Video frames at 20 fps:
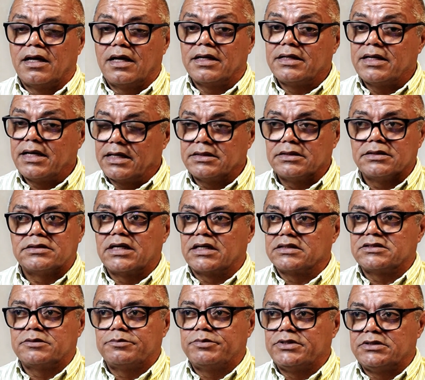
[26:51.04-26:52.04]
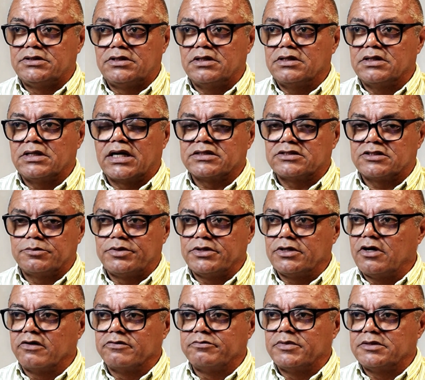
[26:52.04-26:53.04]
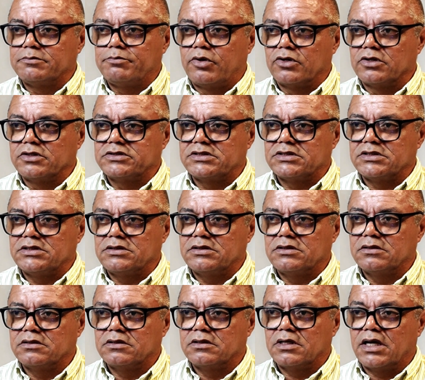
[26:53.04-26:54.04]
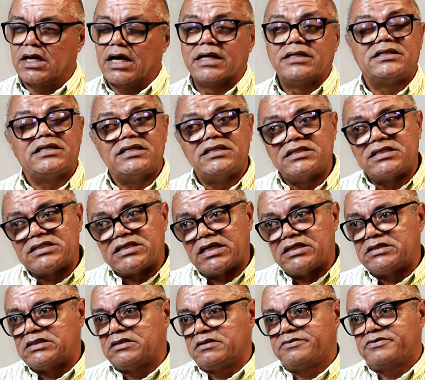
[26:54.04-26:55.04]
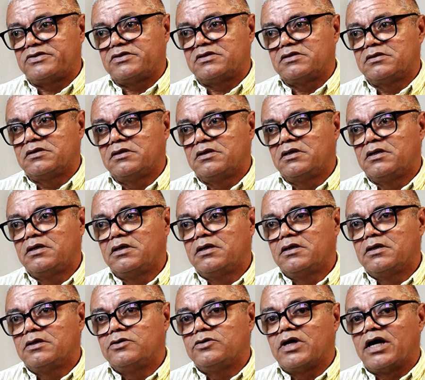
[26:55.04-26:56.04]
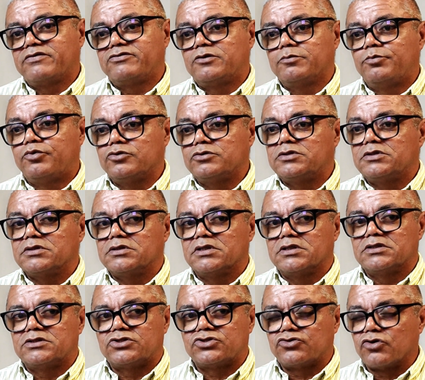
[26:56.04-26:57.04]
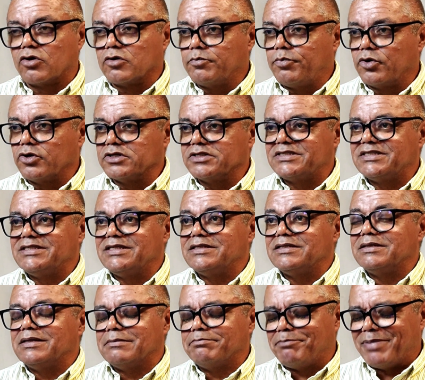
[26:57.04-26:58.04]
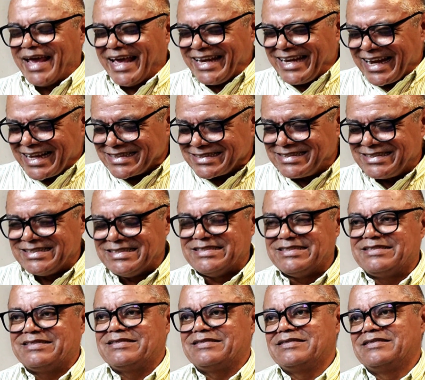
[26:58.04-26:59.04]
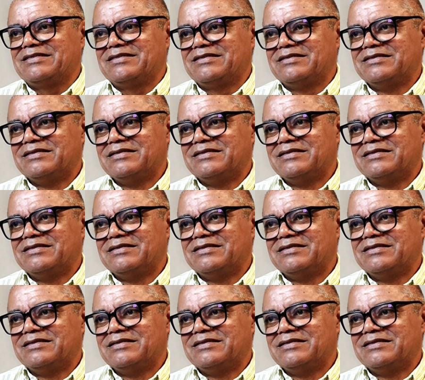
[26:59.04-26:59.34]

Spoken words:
Again, it has to be government policy and incentives. You have to put strong policy, penalties,